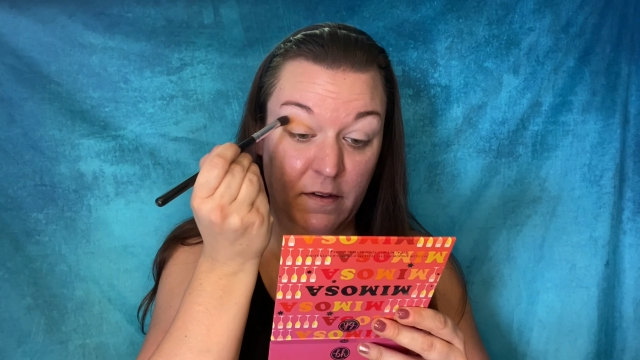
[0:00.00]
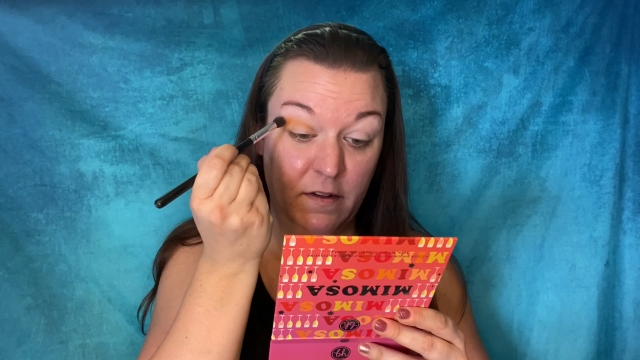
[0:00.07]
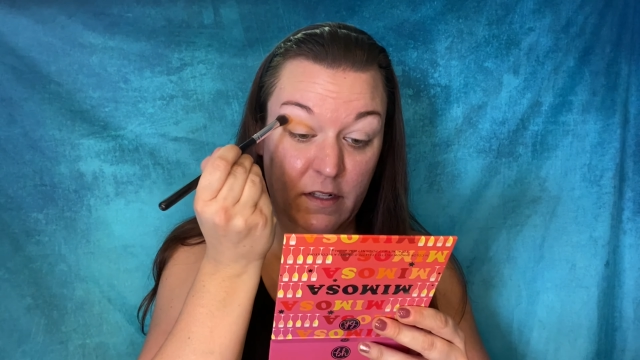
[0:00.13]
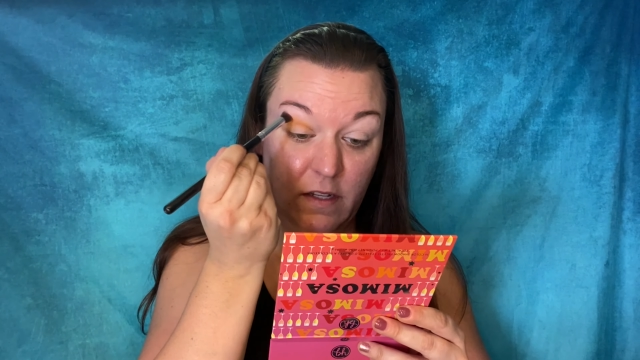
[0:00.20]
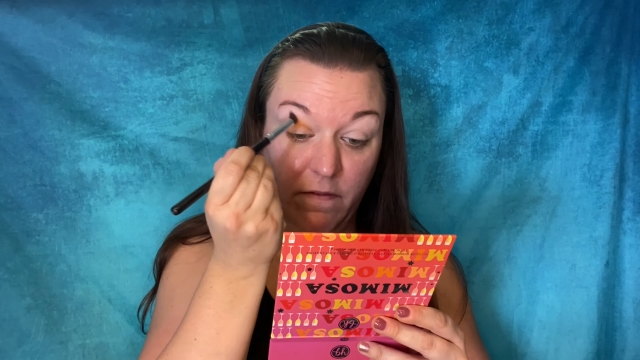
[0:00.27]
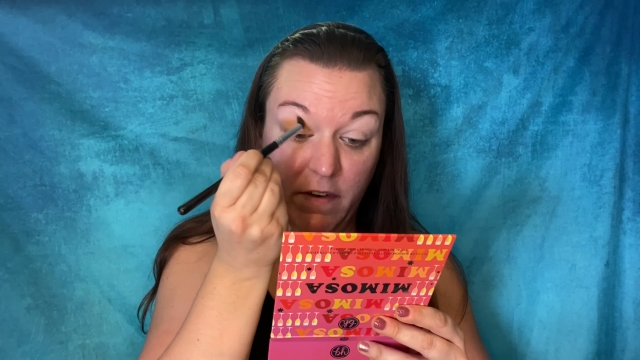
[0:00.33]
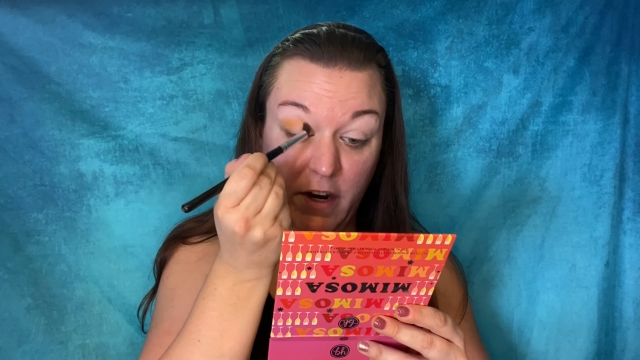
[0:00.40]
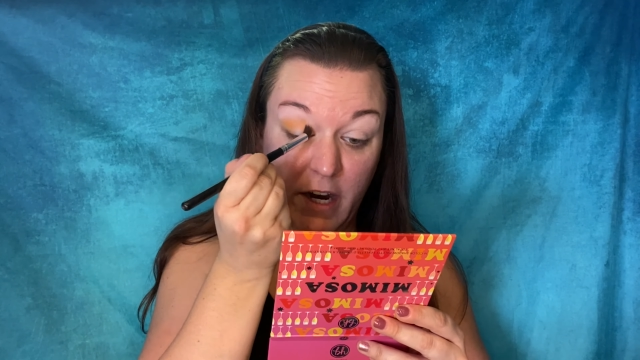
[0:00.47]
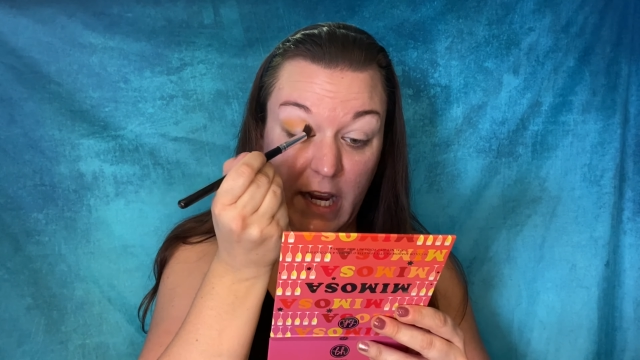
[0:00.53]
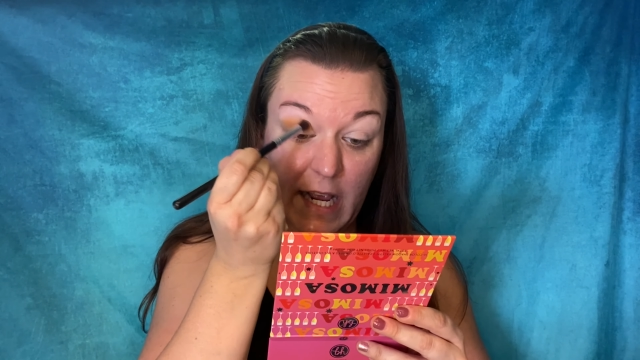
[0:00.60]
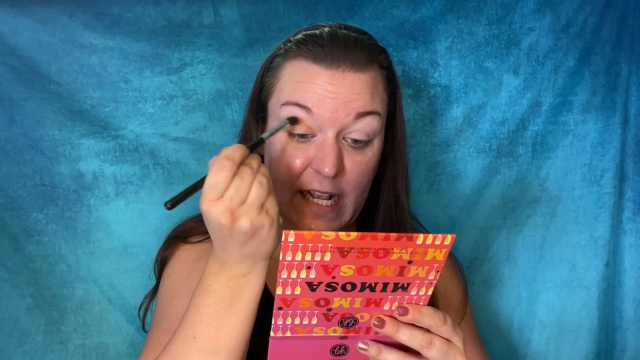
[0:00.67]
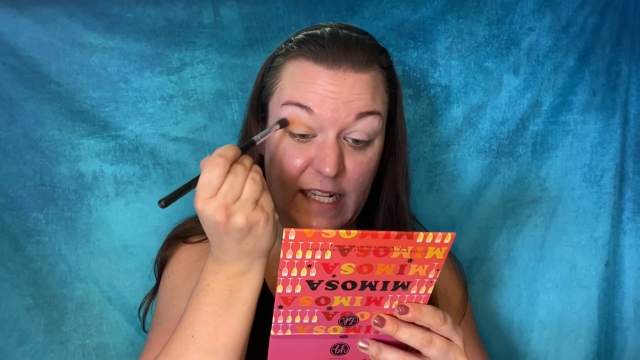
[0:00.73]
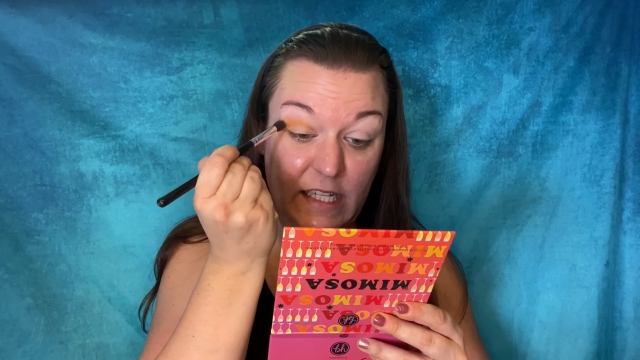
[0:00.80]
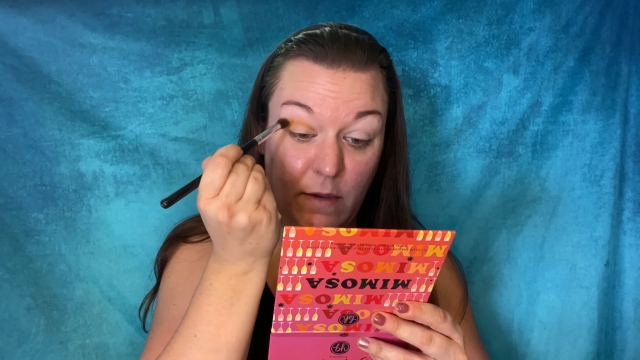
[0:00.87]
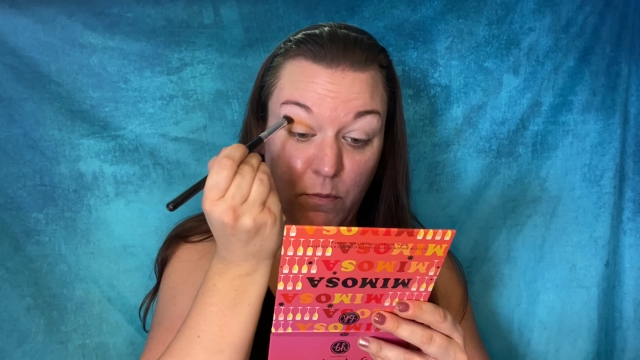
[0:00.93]
It's a very
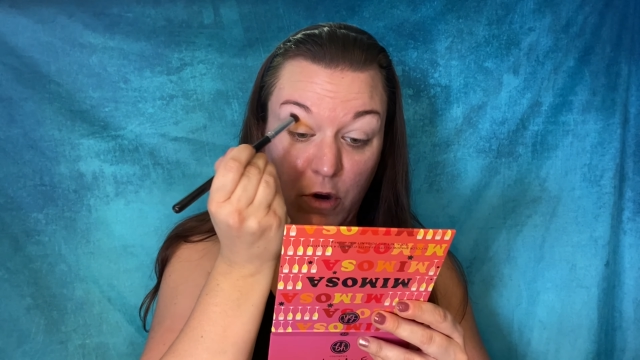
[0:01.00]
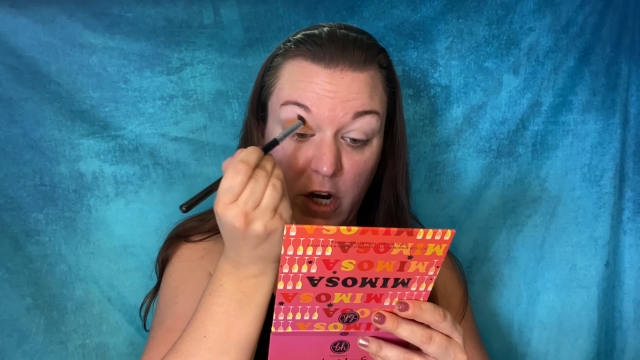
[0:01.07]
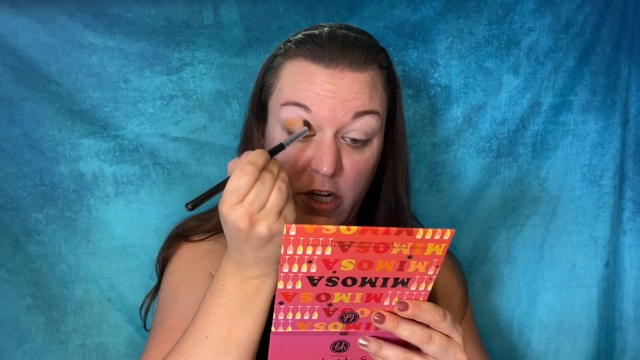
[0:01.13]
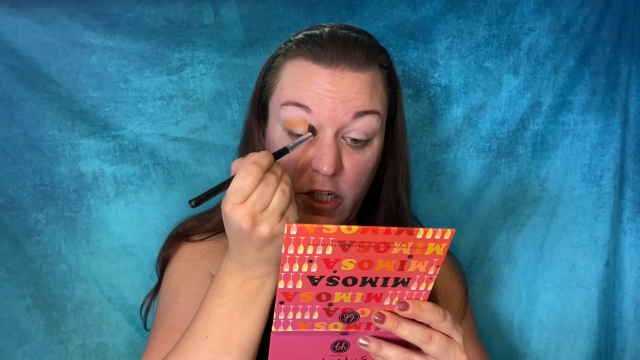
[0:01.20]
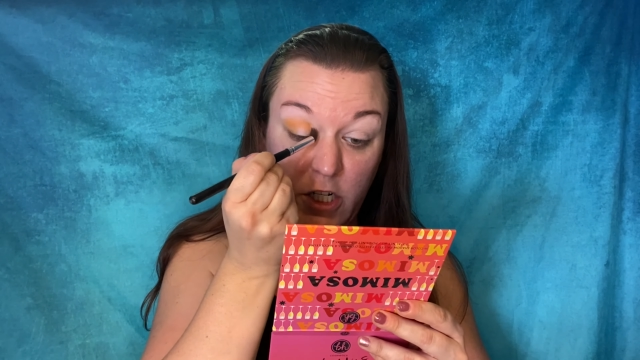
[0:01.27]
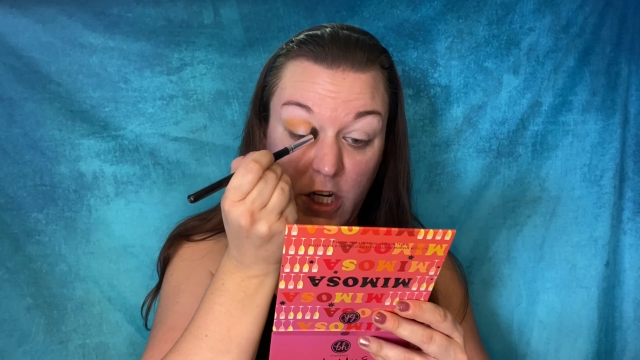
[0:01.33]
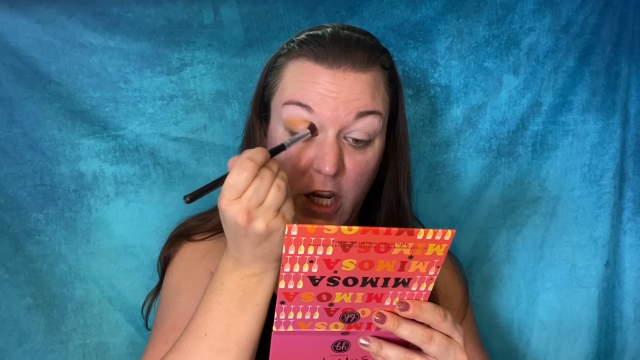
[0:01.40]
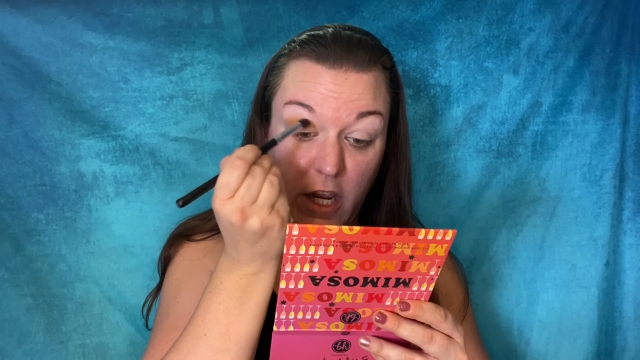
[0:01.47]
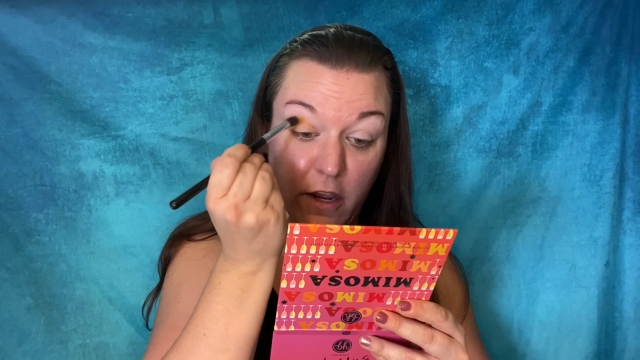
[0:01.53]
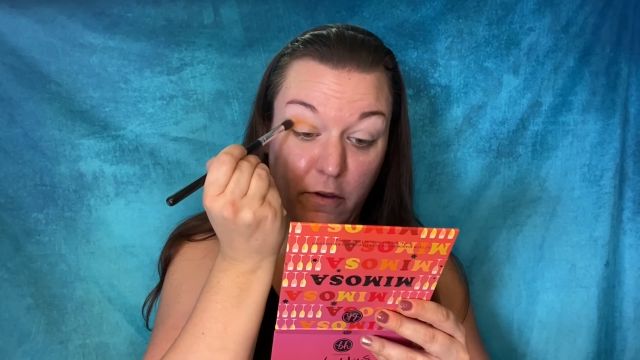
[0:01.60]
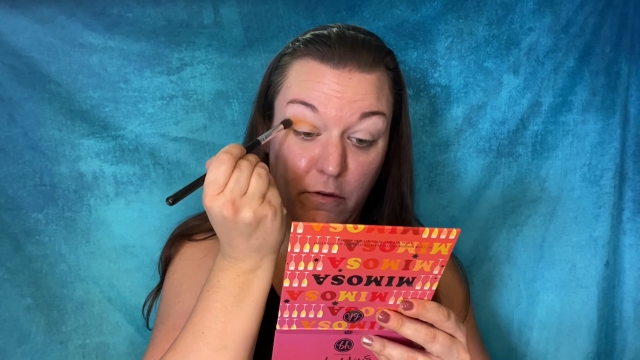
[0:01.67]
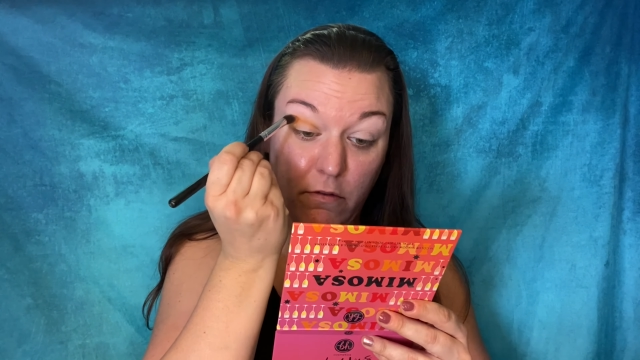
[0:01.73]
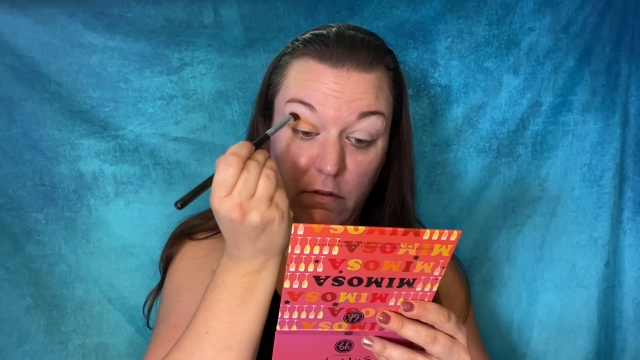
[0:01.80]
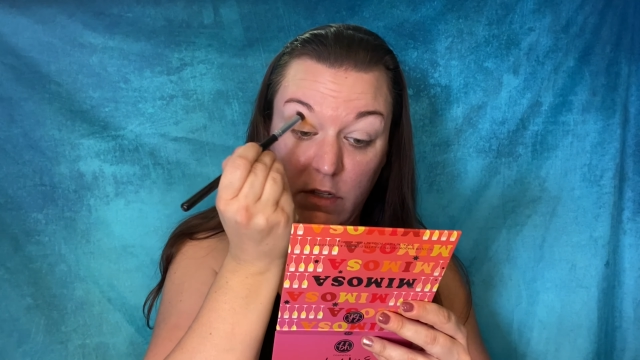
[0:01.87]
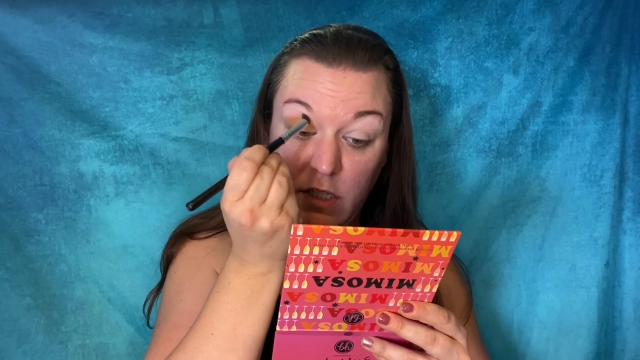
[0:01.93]
easy brush to
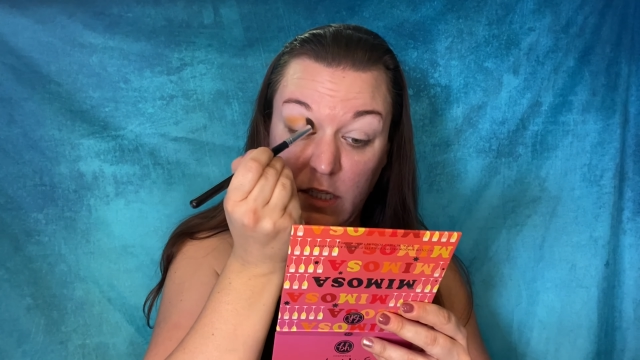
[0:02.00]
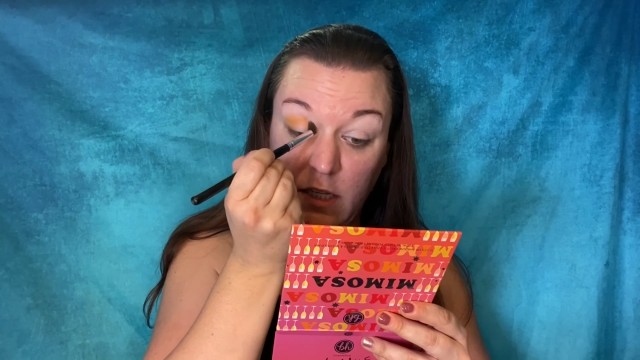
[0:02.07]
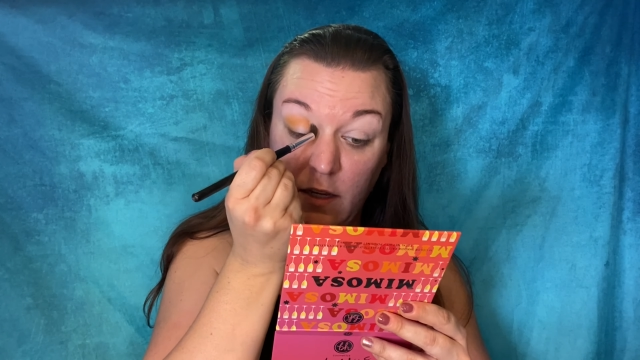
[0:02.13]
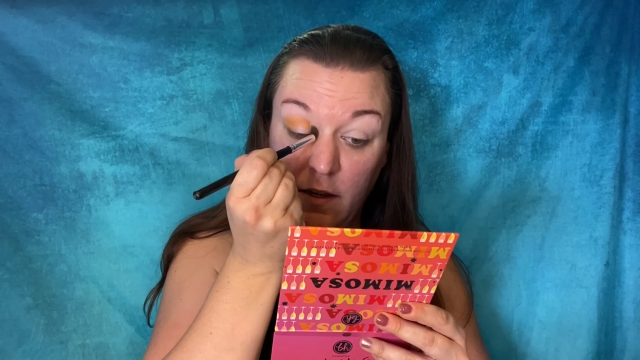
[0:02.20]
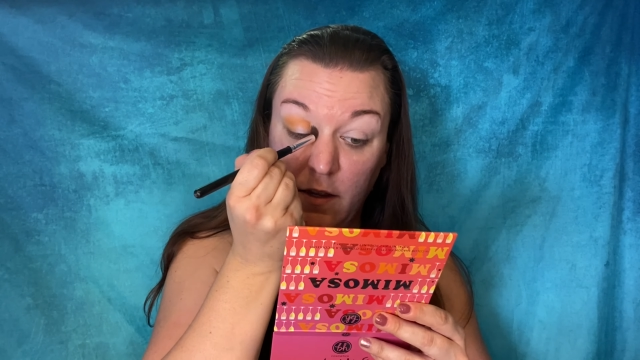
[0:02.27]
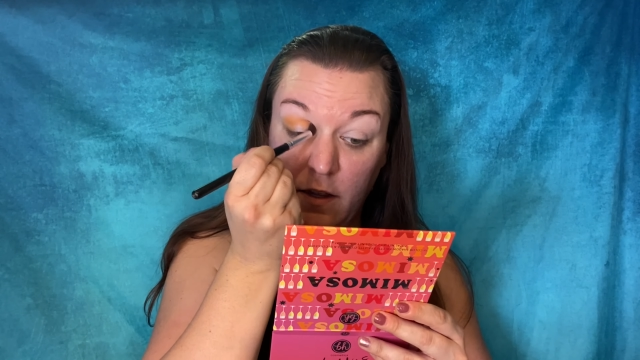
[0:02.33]
use.